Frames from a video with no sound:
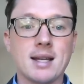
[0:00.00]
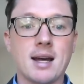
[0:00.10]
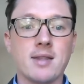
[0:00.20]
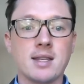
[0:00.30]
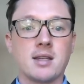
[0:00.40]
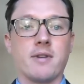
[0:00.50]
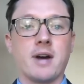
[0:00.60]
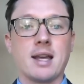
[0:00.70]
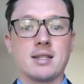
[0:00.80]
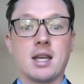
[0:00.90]
based on this
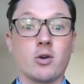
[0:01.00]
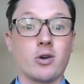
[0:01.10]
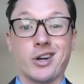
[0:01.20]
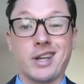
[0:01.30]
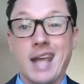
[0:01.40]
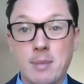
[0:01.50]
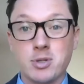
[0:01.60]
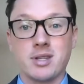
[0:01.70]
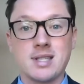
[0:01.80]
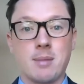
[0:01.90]
advice in order to
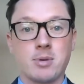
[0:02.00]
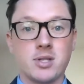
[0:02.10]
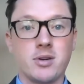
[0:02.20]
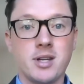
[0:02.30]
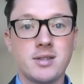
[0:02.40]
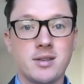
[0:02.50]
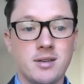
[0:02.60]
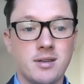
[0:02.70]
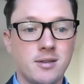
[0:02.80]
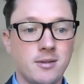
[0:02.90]
capture these
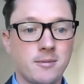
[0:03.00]
opportunities?